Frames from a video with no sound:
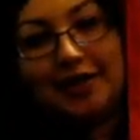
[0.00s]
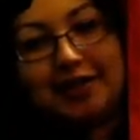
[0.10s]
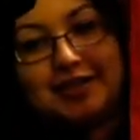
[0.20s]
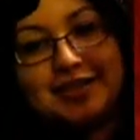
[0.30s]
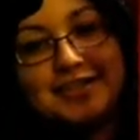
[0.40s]

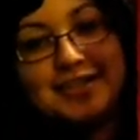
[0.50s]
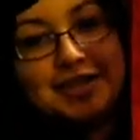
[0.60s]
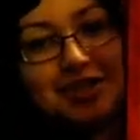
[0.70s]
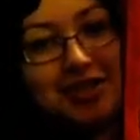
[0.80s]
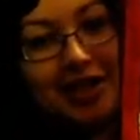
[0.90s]
this.
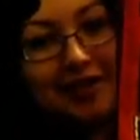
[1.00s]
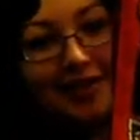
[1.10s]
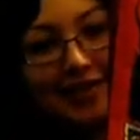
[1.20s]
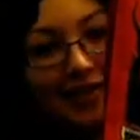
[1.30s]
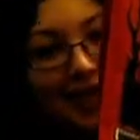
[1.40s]
Check
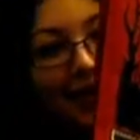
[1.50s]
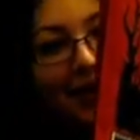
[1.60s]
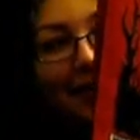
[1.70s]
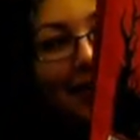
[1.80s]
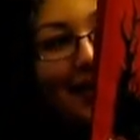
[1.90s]
this
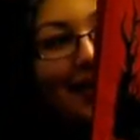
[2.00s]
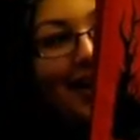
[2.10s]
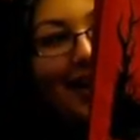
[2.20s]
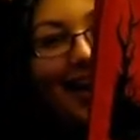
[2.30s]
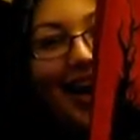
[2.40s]
out.
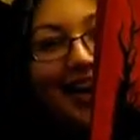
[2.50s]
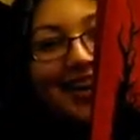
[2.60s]
I